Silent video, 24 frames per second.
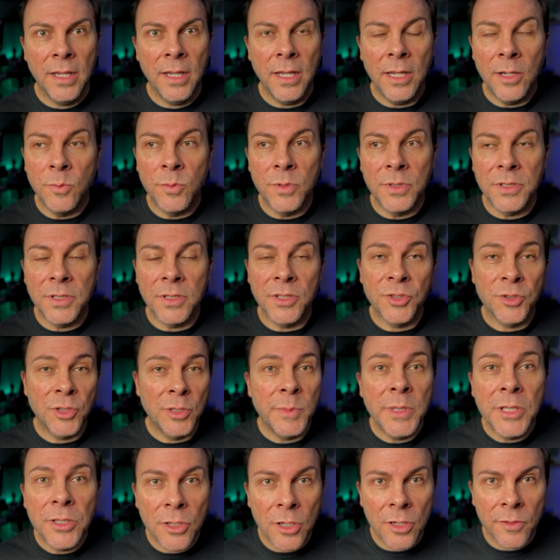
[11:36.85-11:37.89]
it was
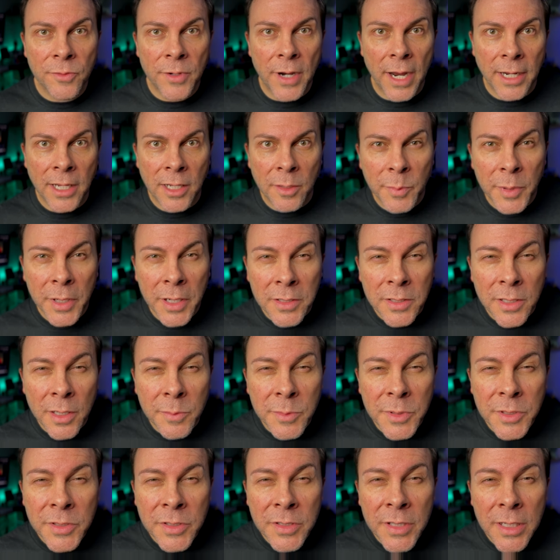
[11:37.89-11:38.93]
extremely nerve-wracking because
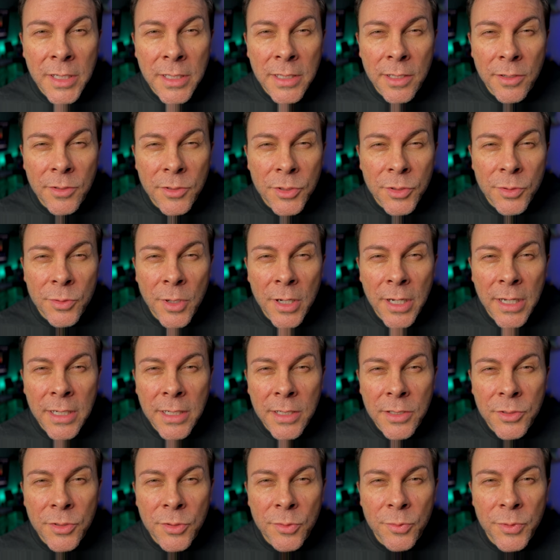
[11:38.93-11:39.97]
I'm sitting there
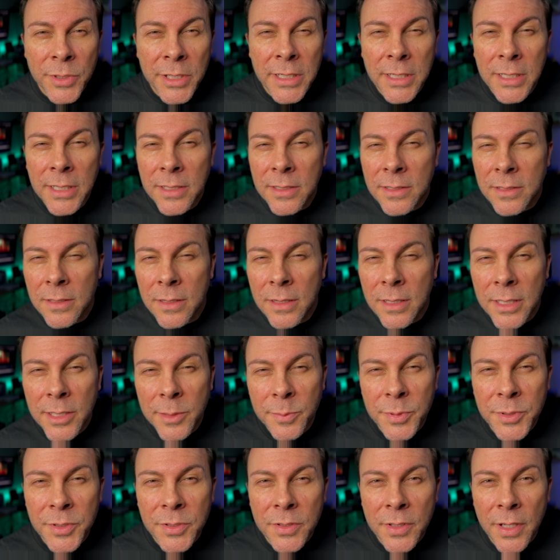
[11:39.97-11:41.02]
trying to read his
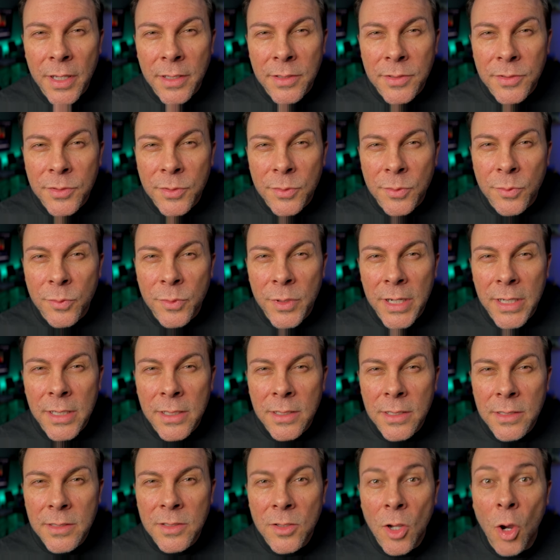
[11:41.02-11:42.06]
lips as to
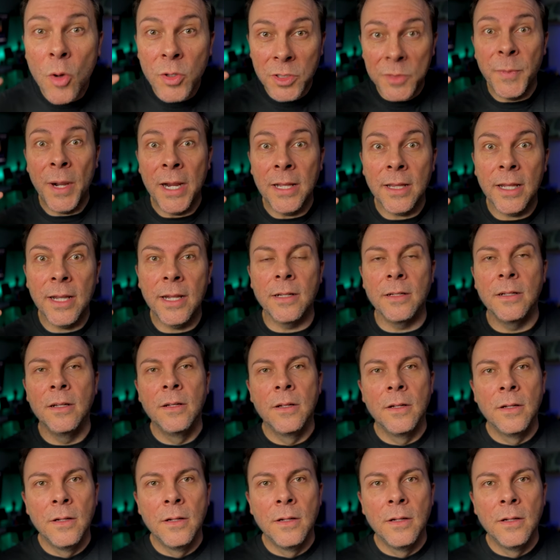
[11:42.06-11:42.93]
when it's, oh, it's my line.